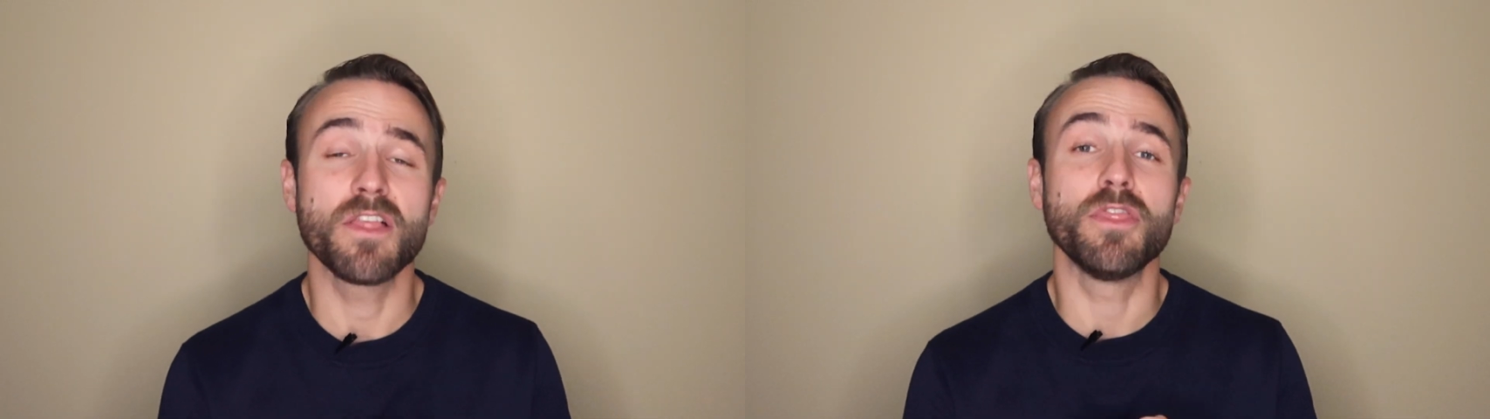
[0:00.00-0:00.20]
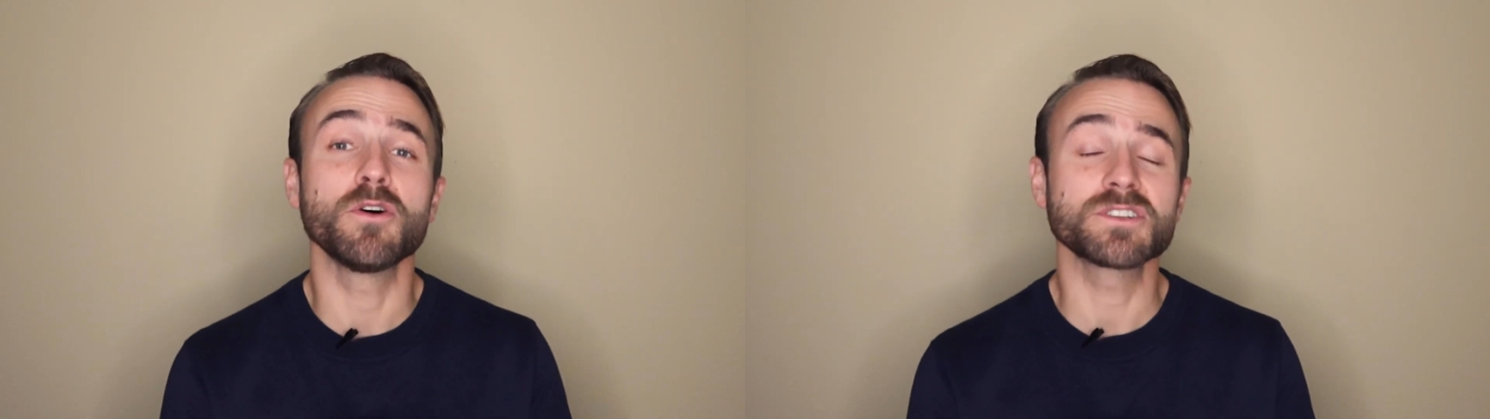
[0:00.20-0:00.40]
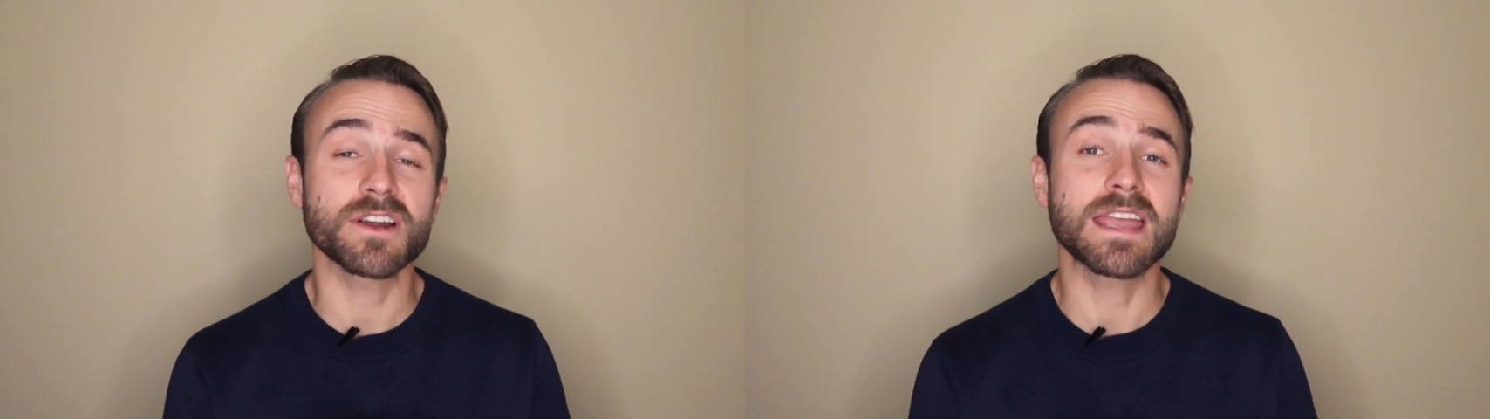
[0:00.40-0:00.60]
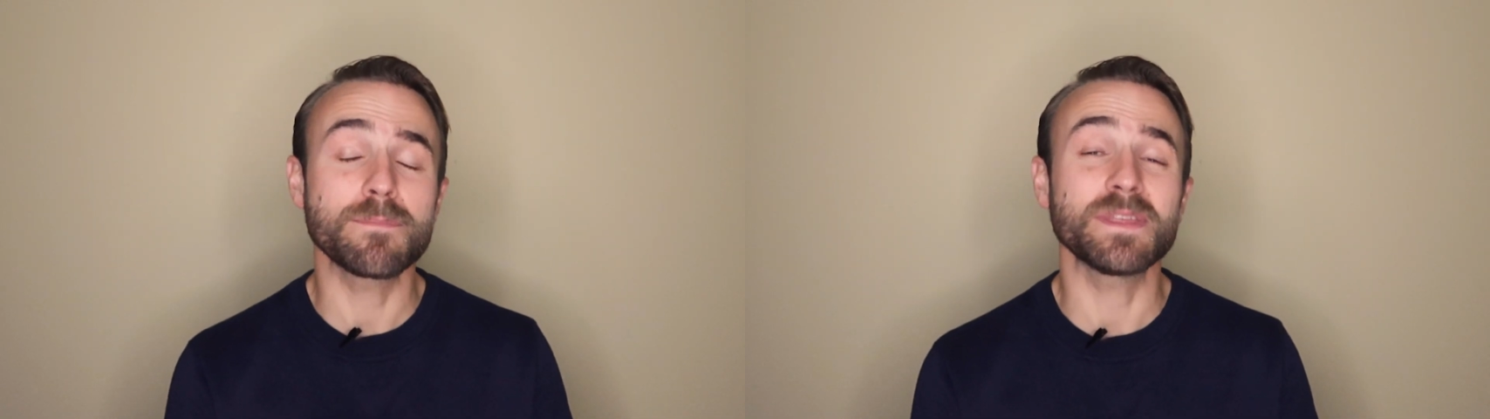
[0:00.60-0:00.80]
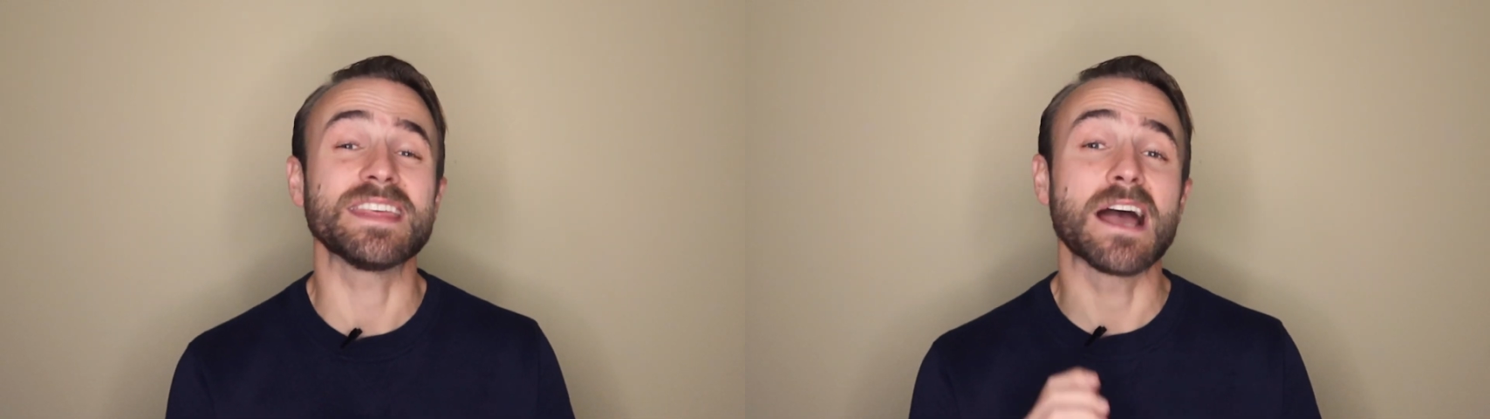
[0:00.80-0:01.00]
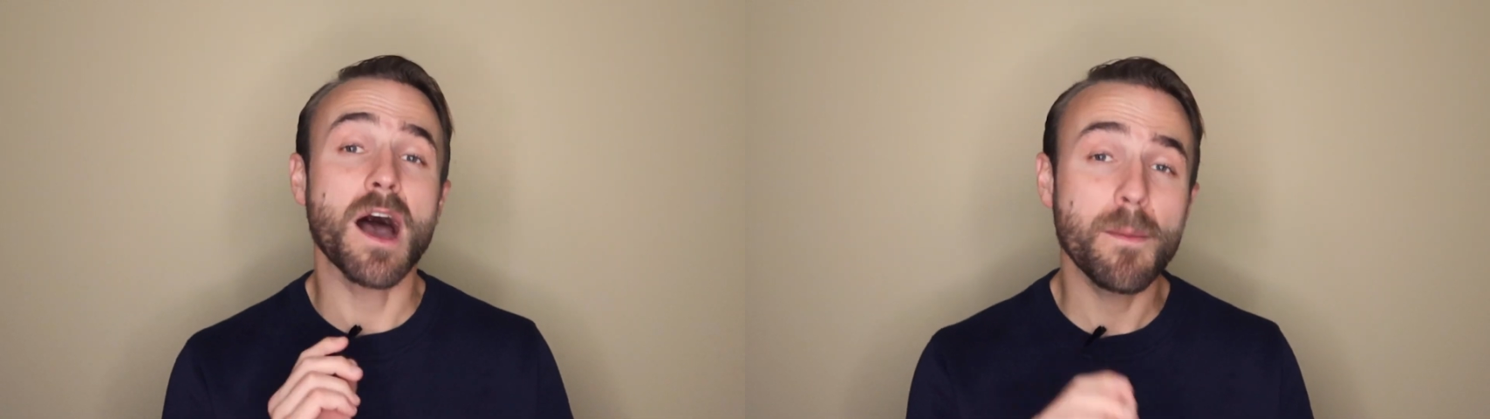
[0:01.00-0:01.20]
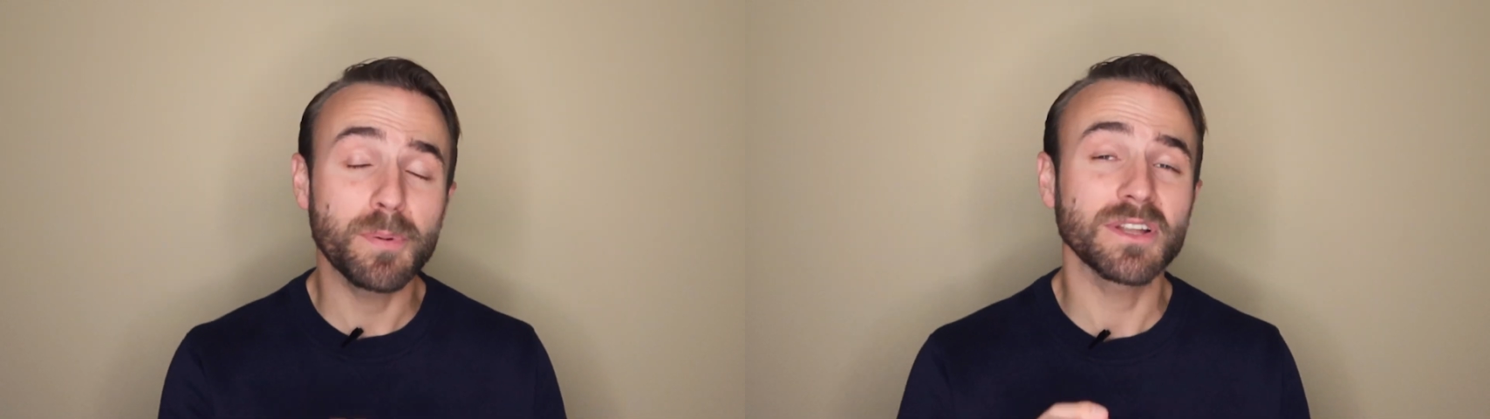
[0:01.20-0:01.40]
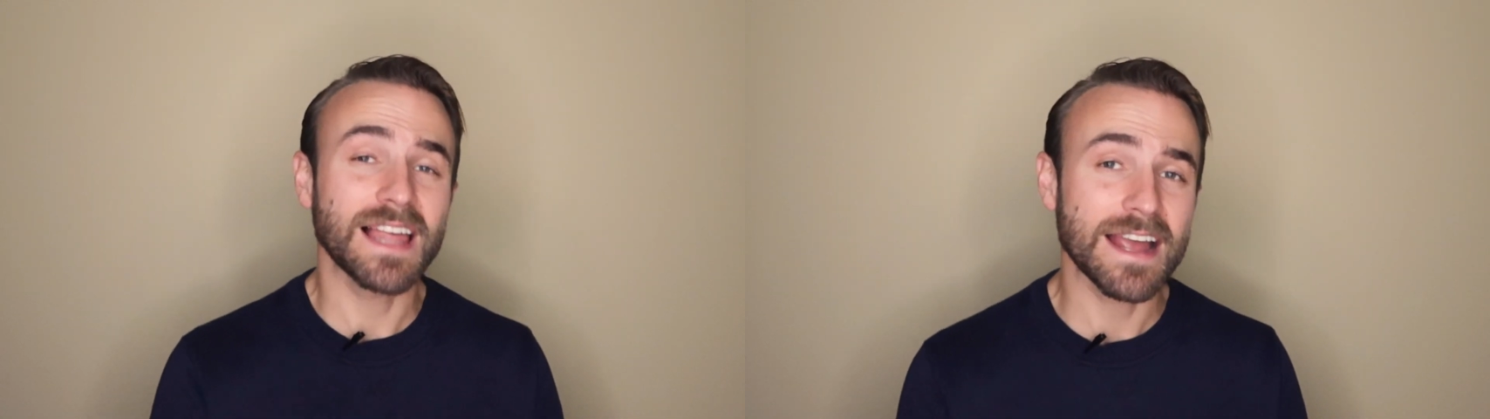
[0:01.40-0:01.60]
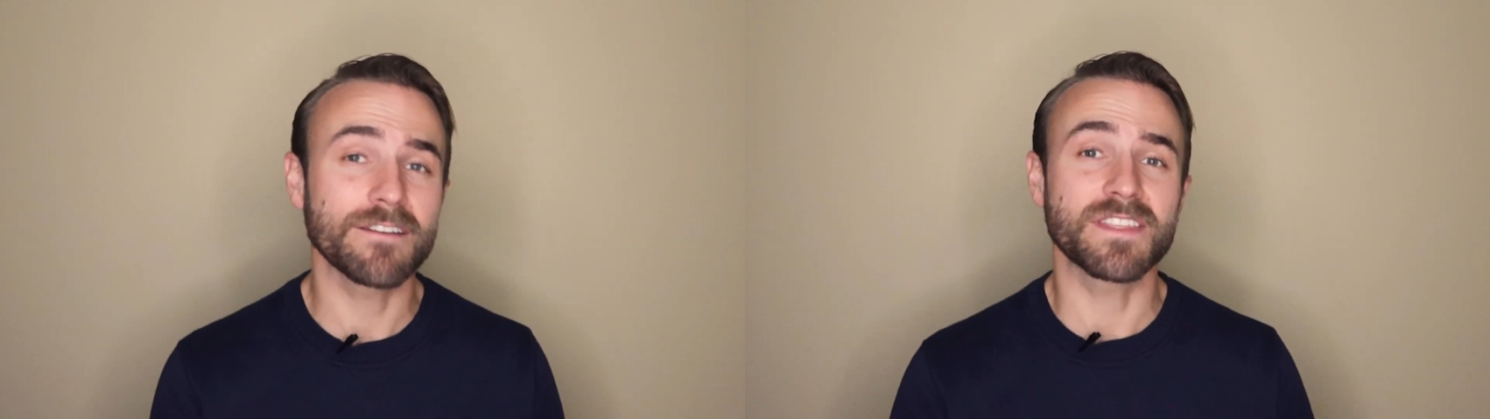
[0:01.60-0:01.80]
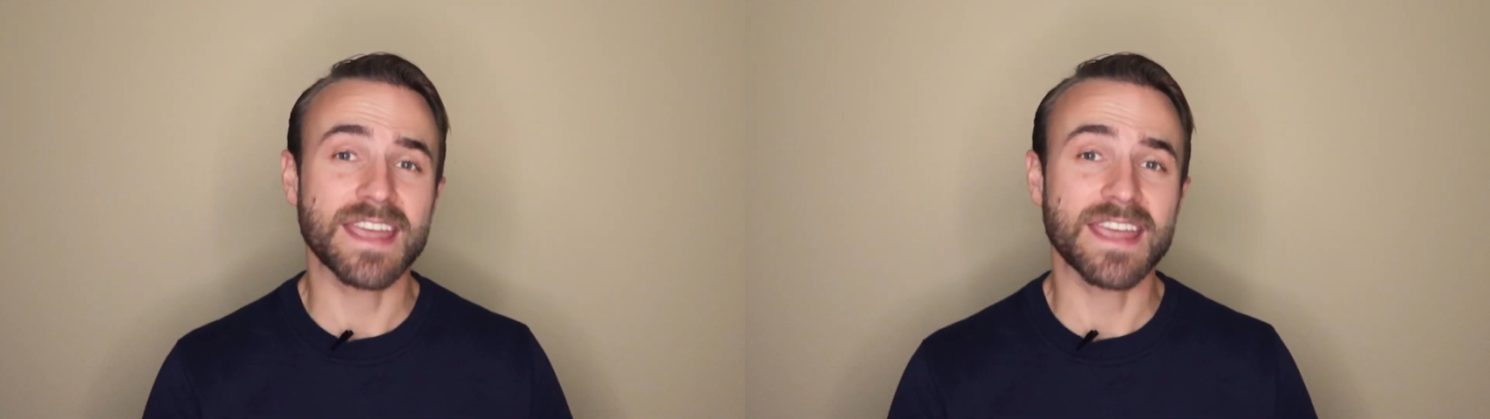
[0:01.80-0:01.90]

those are keeping the upper leg of